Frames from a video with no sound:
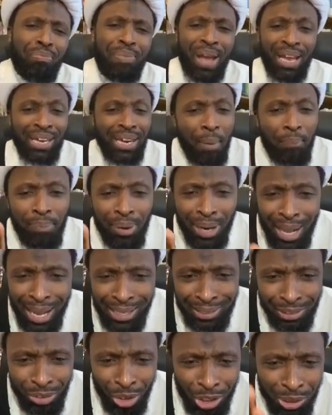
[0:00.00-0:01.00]
May Allah
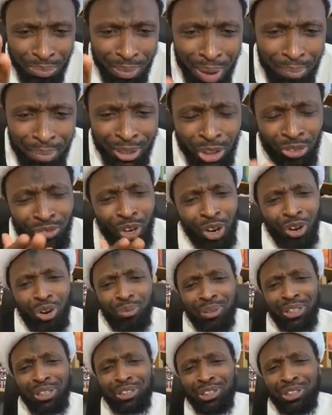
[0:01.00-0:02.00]
bless those members of our
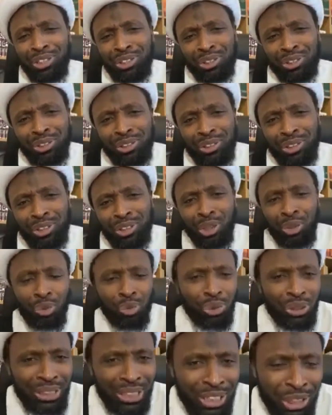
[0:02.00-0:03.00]
communities
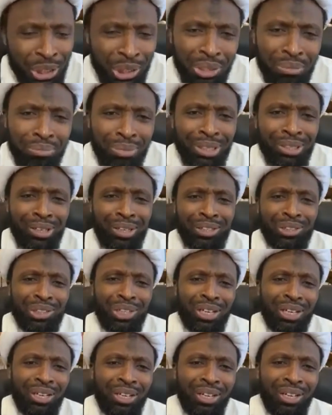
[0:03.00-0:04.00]
who teach in
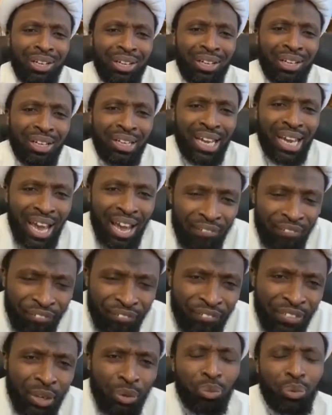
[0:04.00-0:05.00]
madrasa
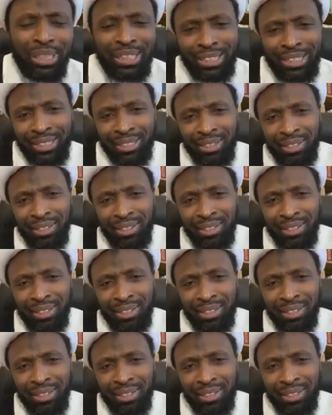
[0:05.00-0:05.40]
every week.